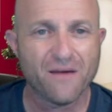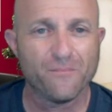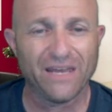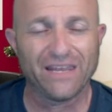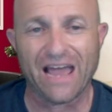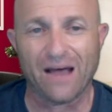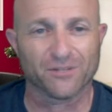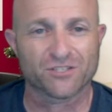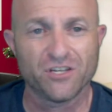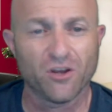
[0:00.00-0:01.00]

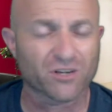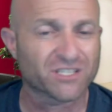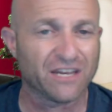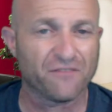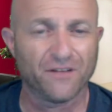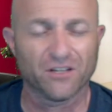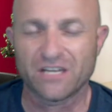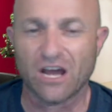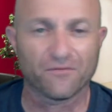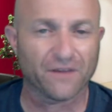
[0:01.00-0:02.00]
Minneapolis, New York City,
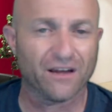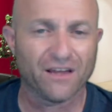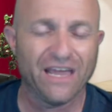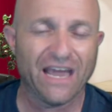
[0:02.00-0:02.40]
Philadelphia,